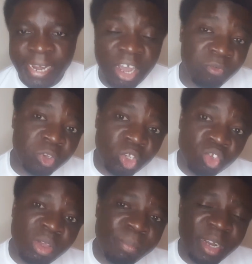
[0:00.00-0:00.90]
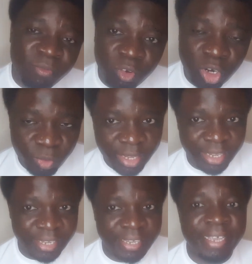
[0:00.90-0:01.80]
Now, for those who have been
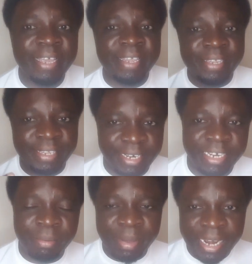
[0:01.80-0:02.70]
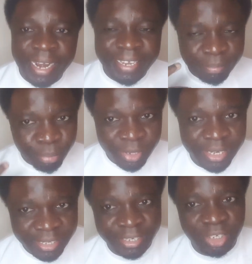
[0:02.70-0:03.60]
following Senator Malala's
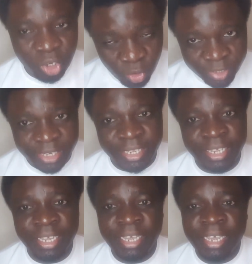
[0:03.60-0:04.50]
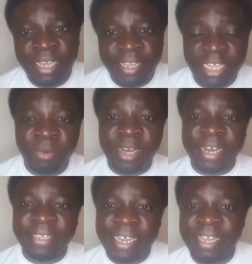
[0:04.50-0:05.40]
politics closely, they will
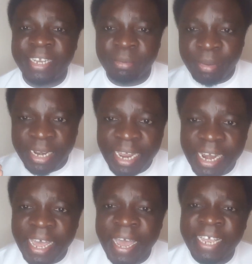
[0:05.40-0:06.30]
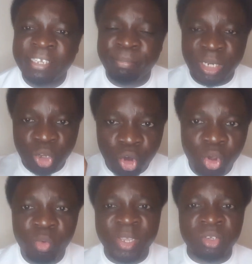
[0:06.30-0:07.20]
understand that Malala has been
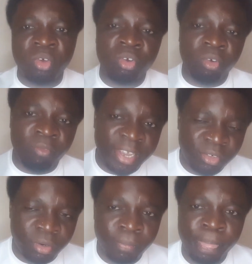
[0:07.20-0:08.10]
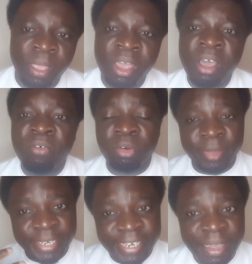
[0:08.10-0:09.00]
always controversial
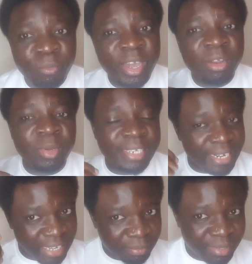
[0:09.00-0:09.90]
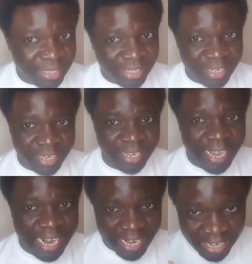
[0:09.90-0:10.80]
from the time when he was an MCA
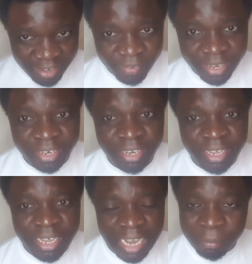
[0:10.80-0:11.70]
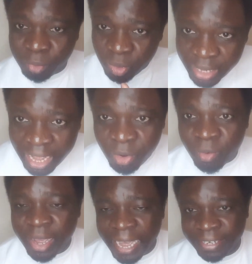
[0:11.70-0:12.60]
and even up to
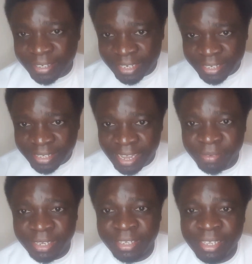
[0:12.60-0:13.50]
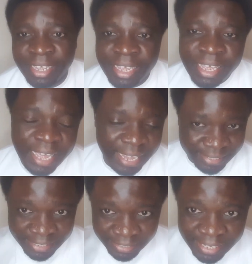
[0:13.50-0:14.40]
now as he is serving
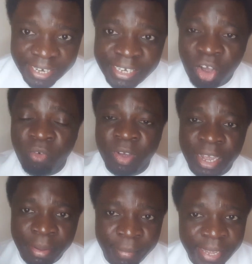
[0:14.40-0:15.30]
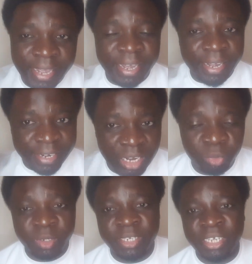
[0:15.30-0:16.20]
as the Senator of Kakamega
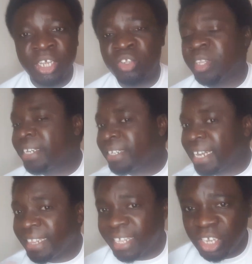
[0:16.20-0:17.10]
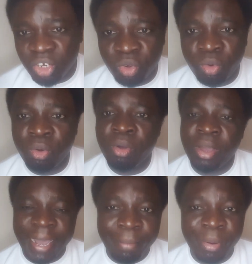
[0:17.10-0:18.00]
County. So there is nothing new
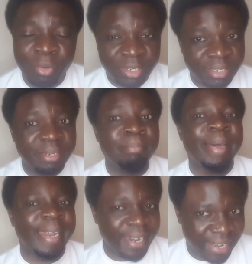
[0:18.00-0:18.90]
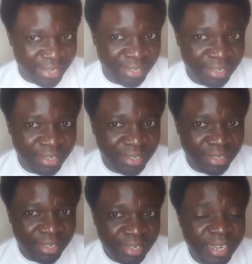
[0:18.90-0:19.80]
about Malala.
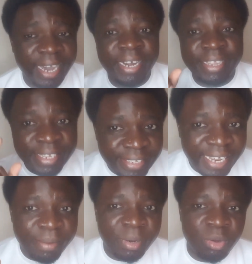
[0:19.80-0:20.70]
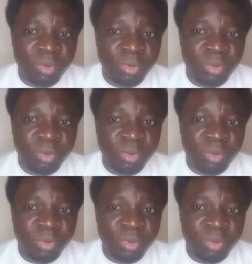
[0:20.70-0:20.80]
And this time